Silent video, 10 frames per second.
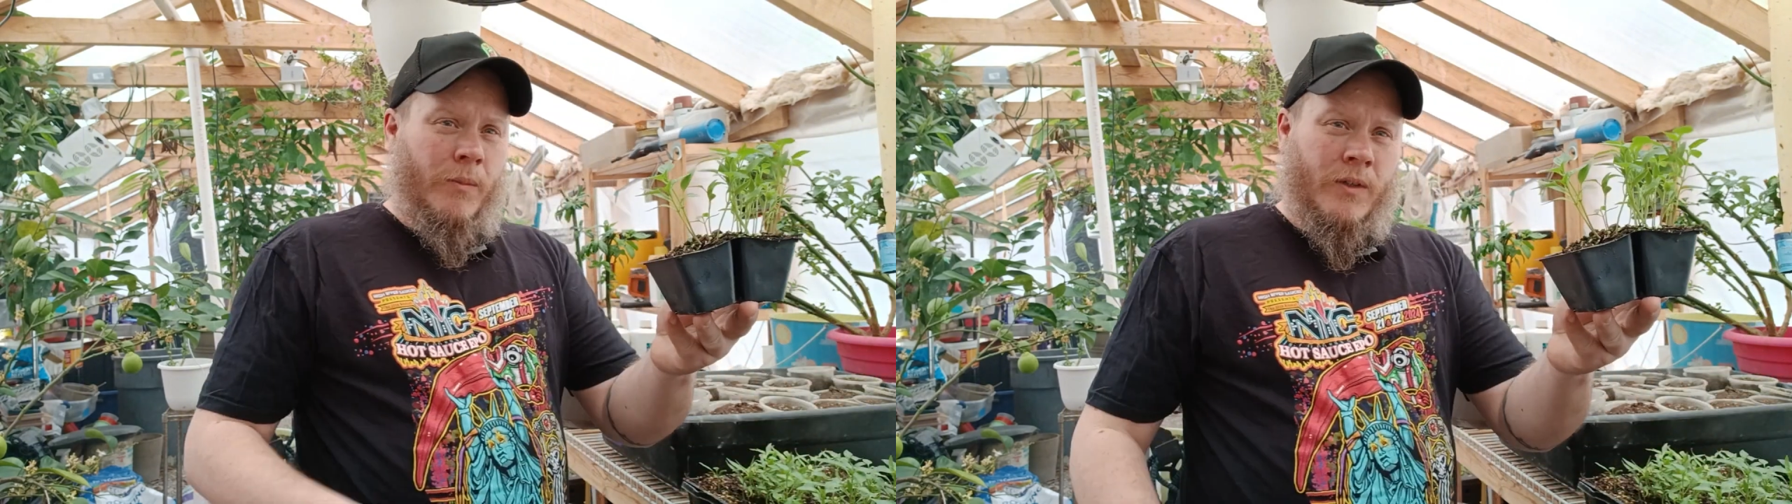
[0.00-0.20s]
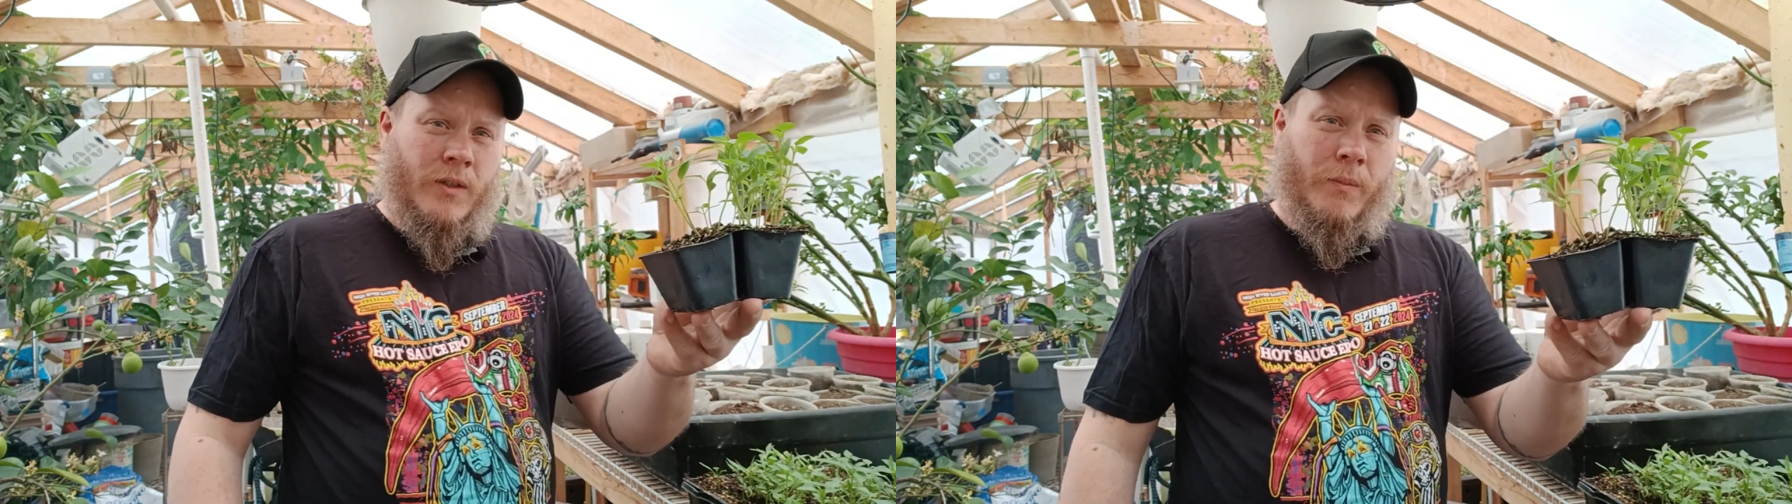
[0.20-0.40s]

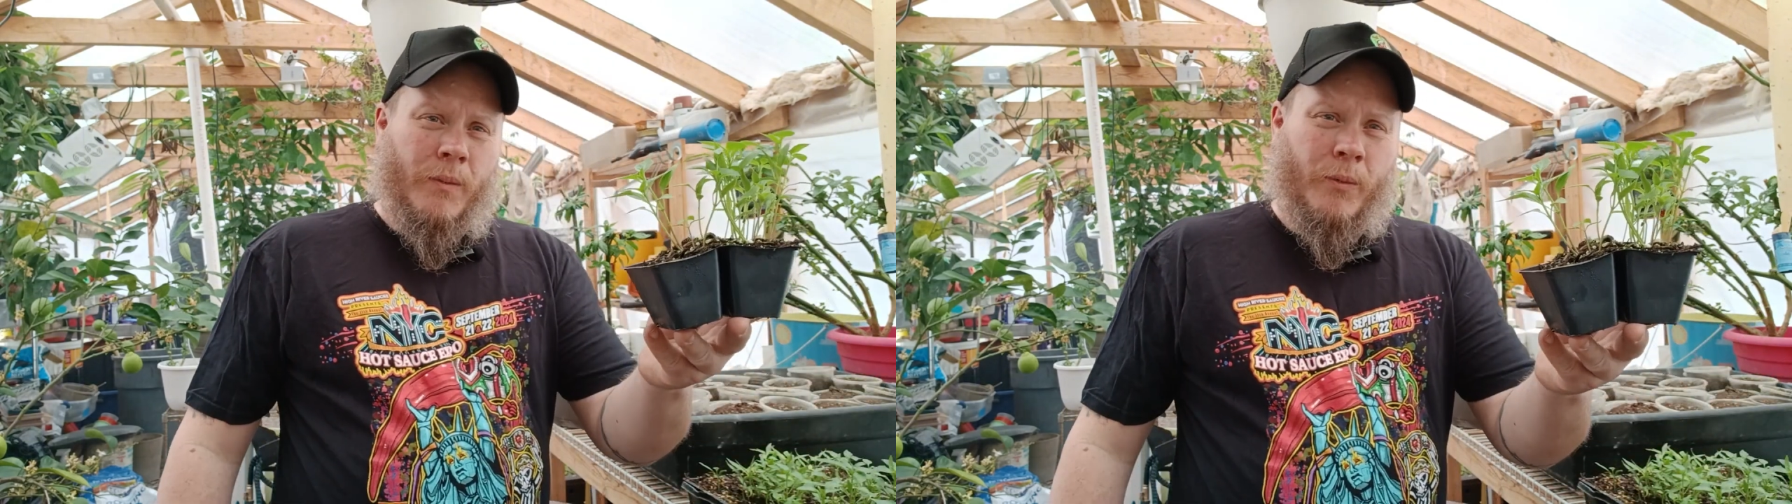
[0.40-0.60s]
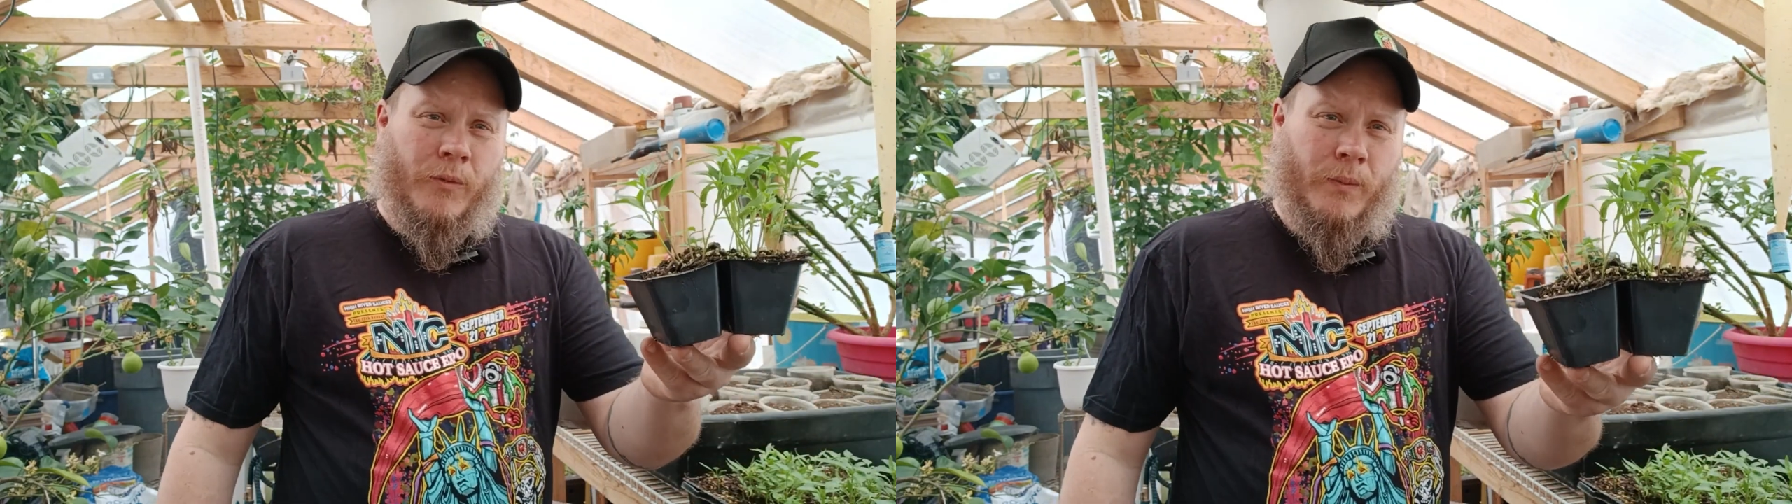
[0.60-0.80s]
bunch of
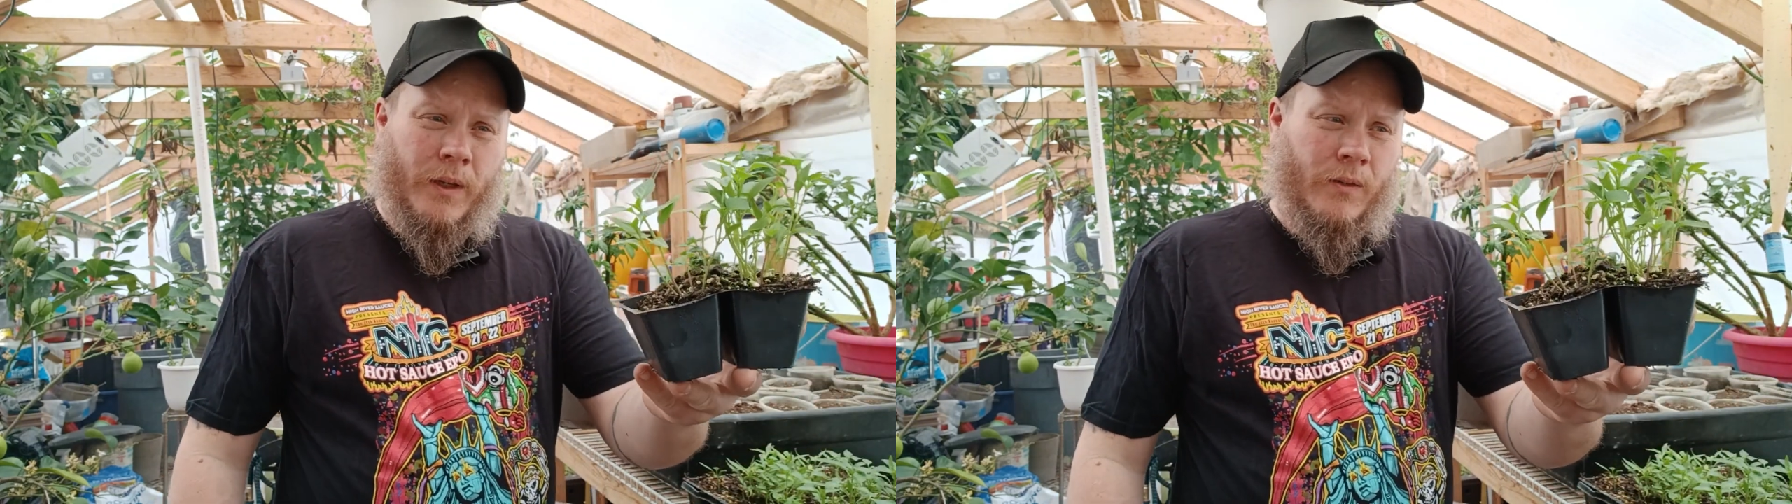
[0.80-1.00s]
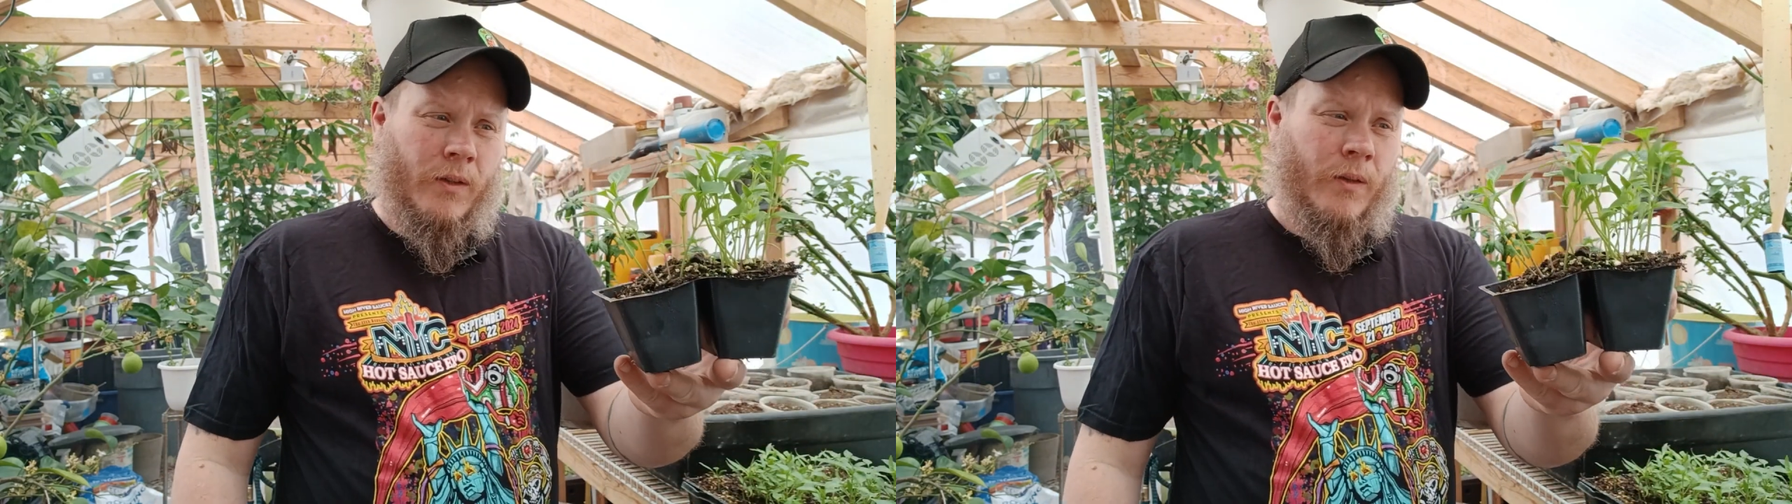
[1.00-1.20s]
pepper
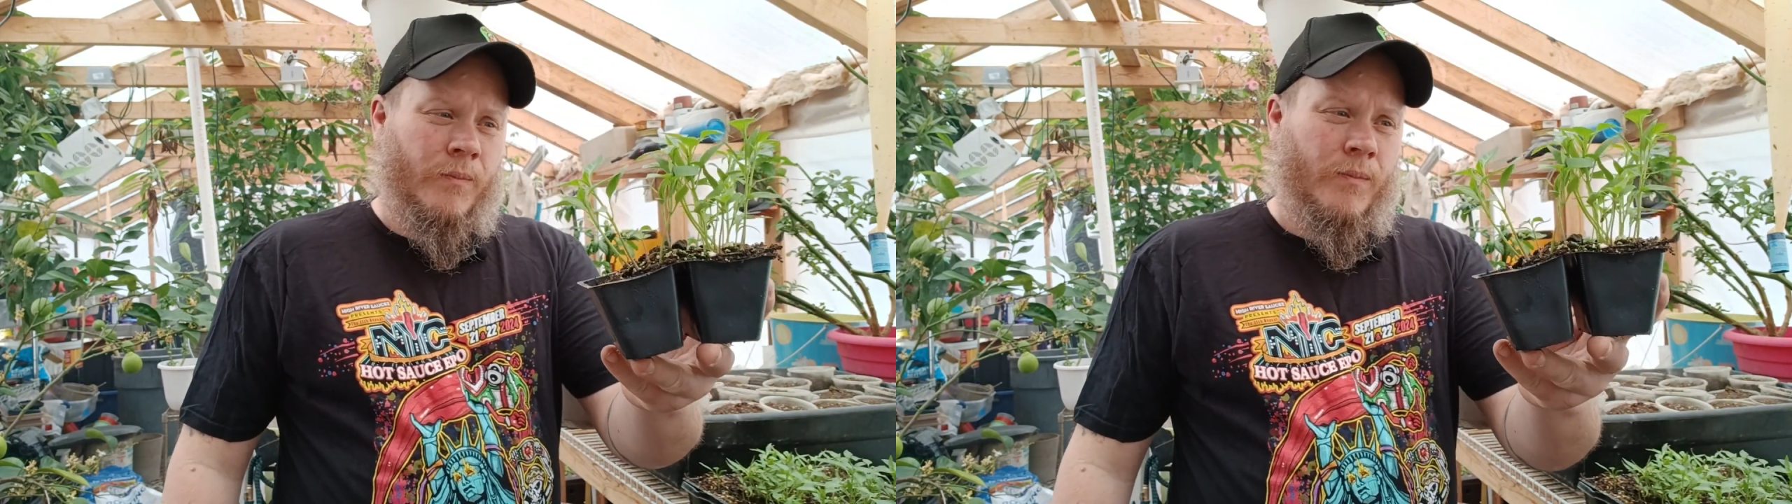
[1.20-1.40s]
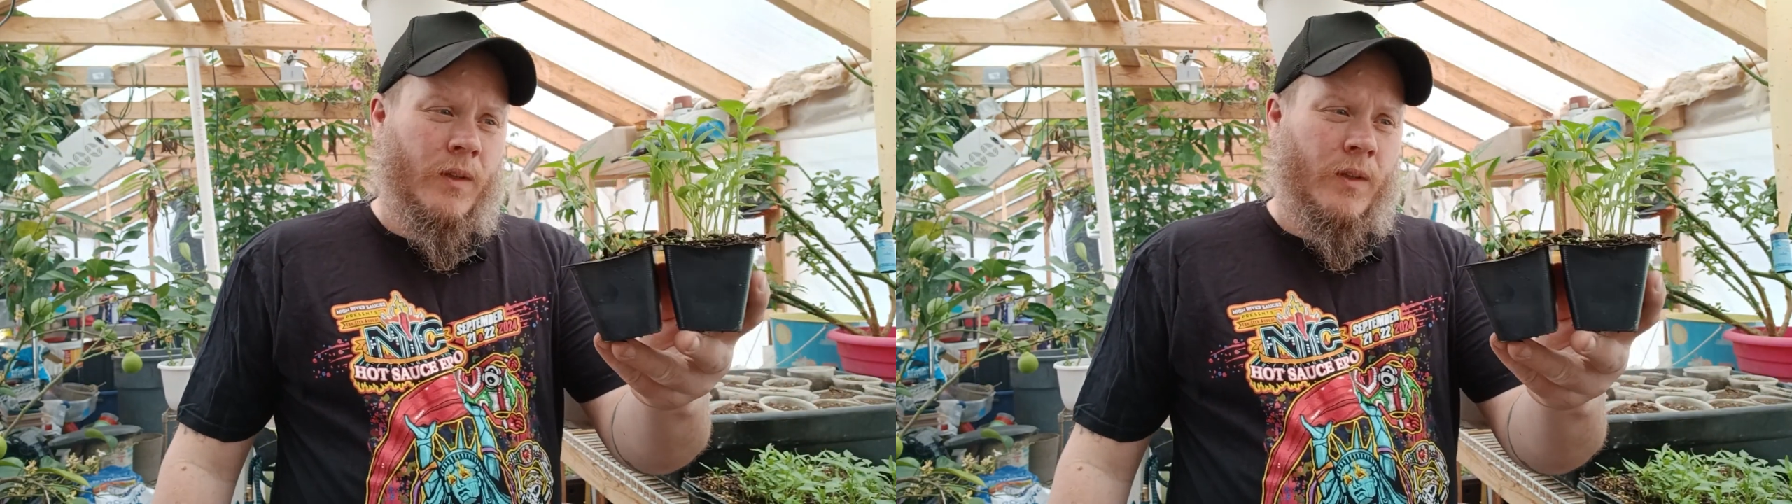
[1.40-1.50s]
plants here.